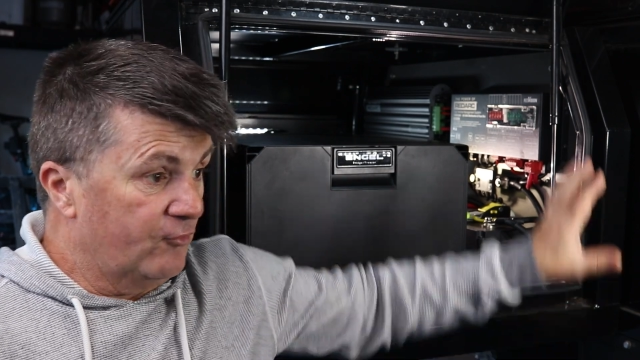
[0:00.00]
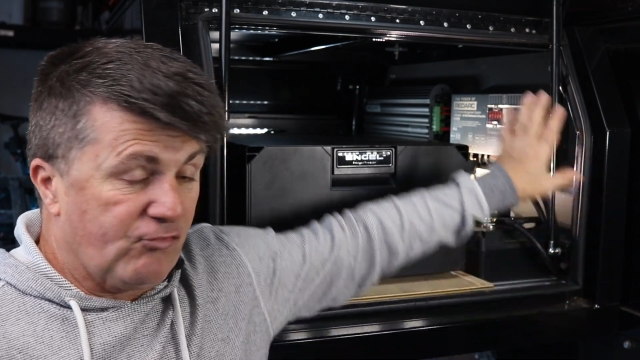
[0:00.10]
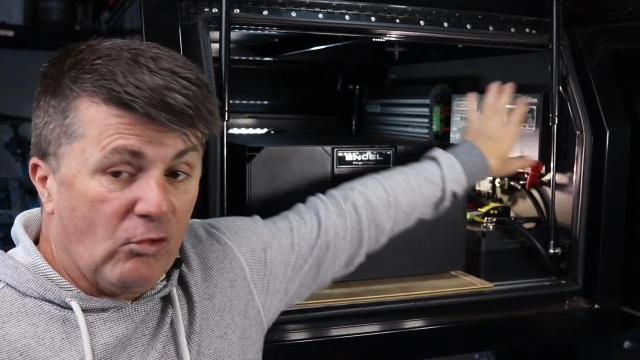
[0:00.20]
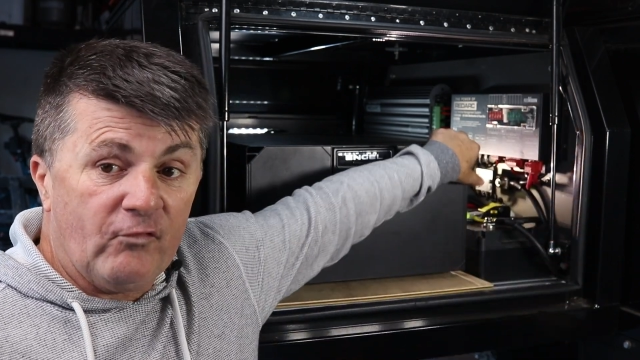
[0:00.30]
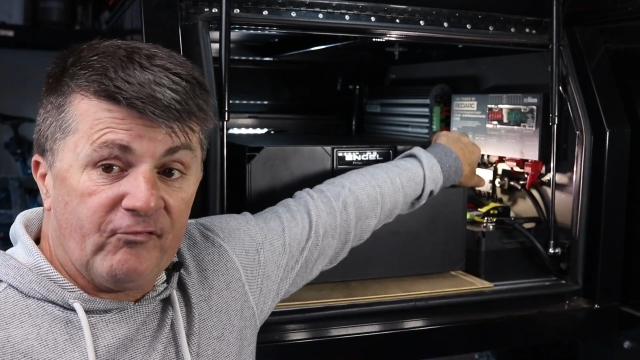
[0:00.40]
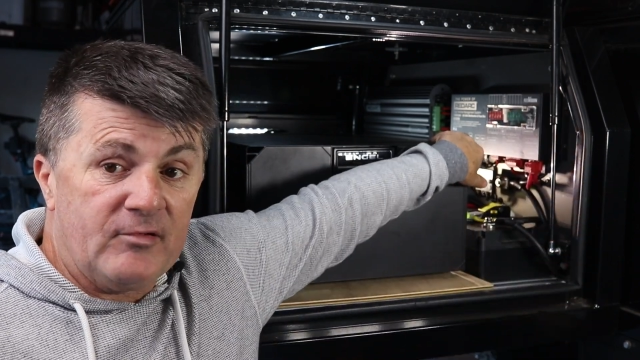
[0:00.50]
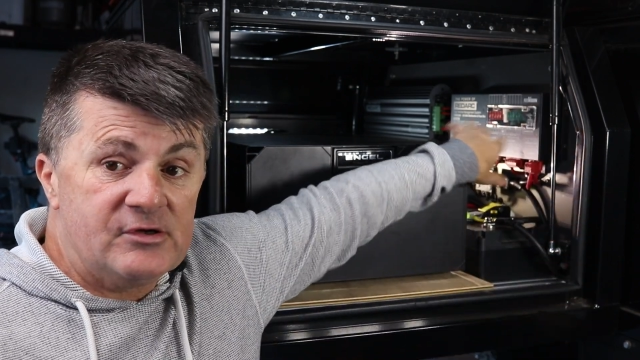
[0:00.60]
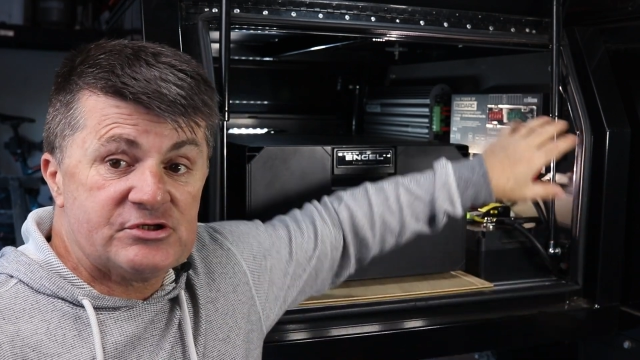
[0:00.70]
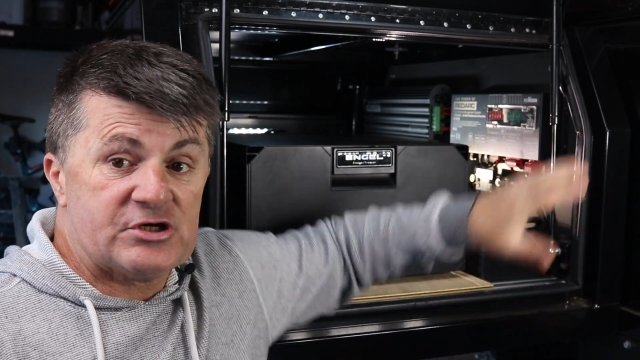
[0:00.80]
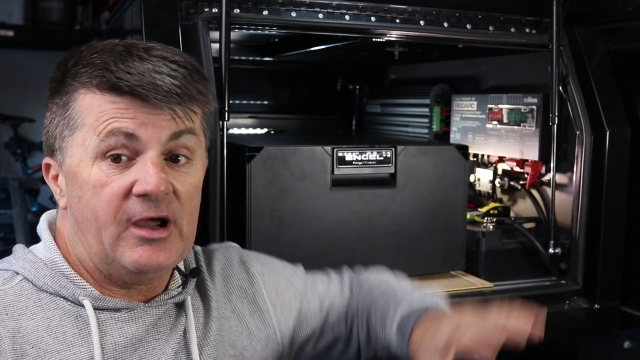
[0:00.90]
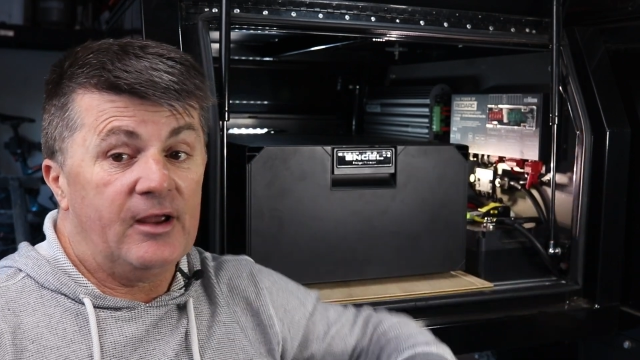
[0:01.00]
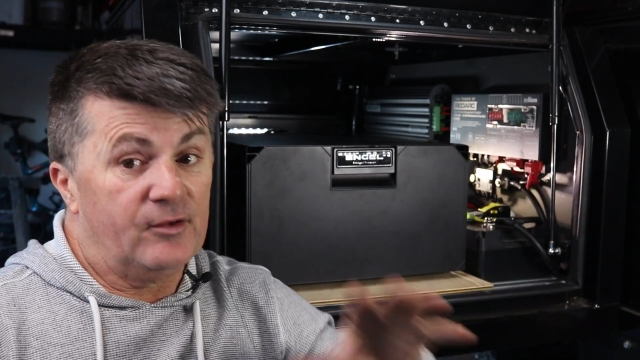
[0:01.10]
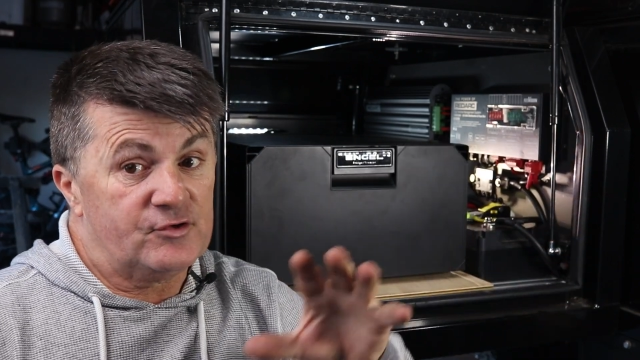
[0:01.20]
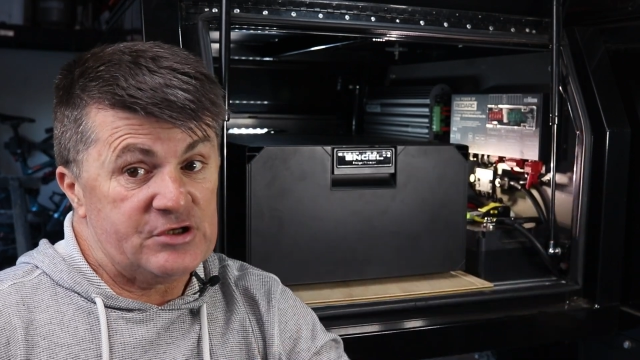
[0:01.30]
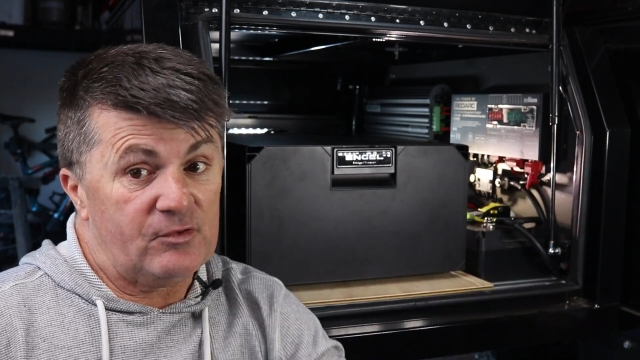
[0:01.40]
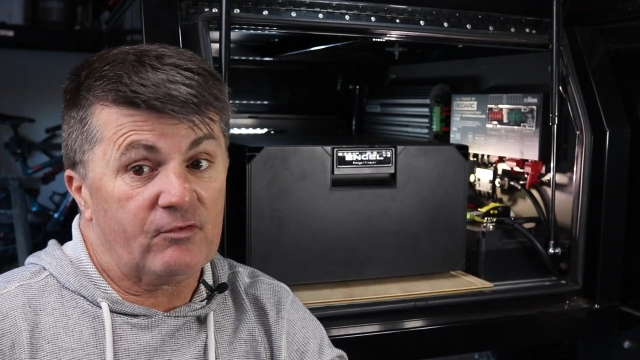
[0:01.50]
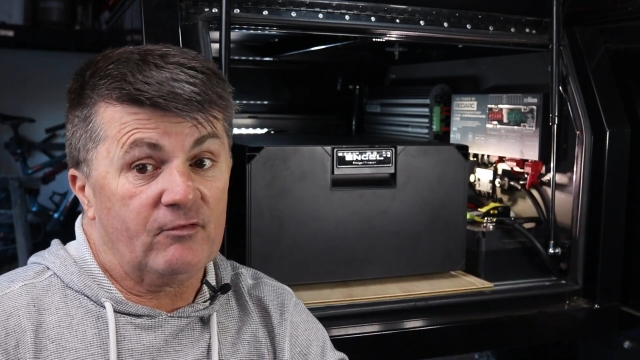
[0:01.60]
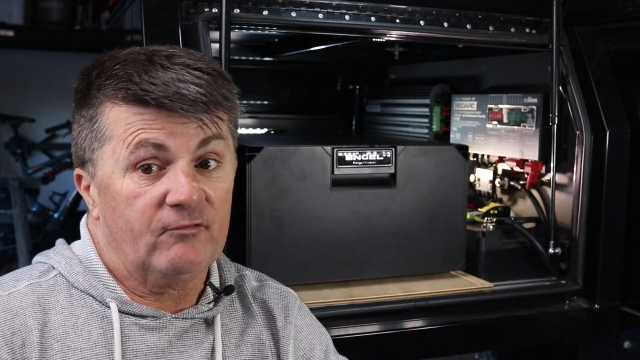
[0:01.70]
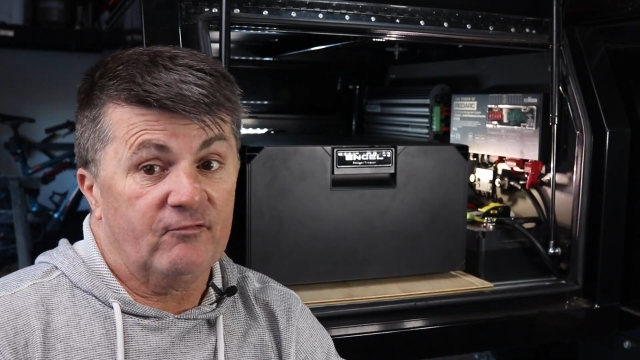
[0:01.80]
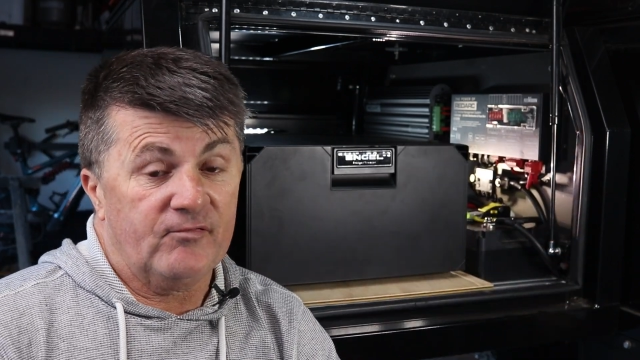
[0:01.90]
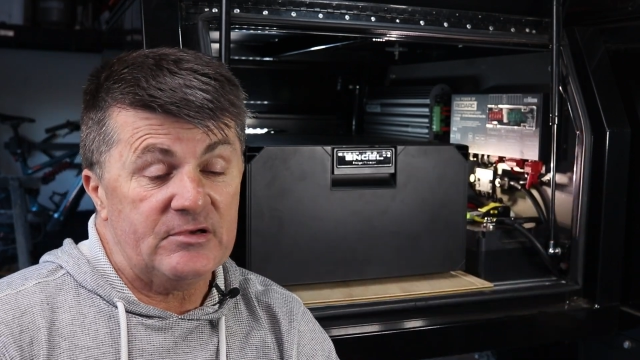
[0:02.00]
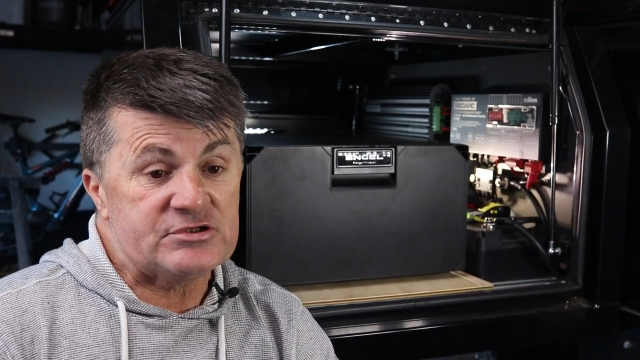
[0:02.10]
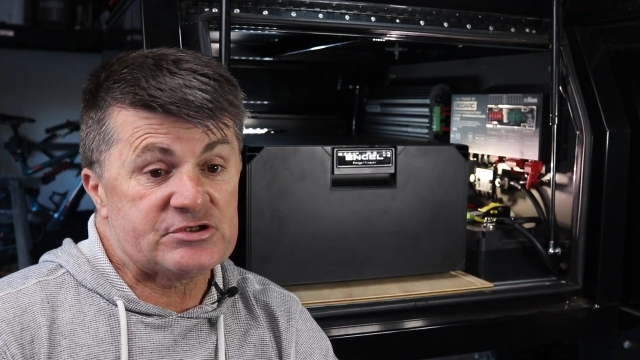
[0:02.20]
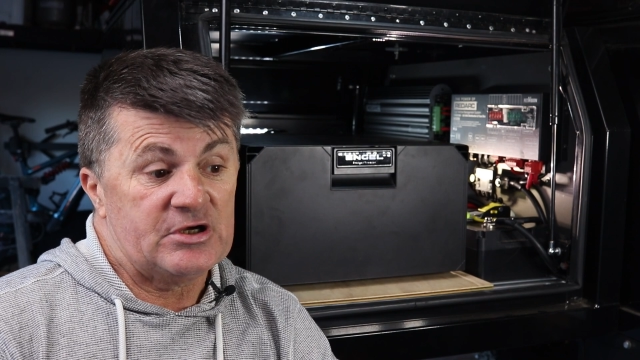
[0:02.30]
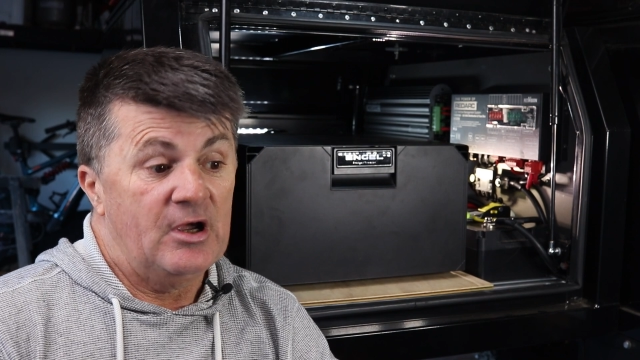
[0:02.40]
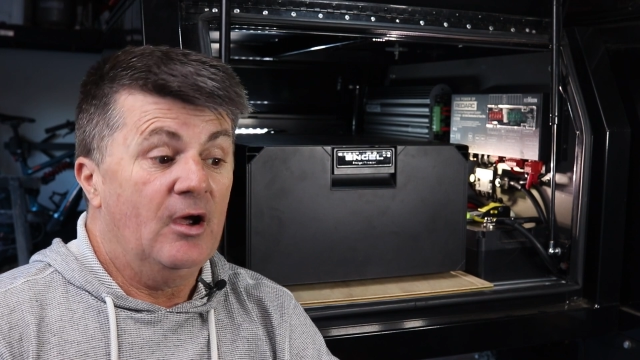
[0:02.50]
drawer fridge and the chest fridge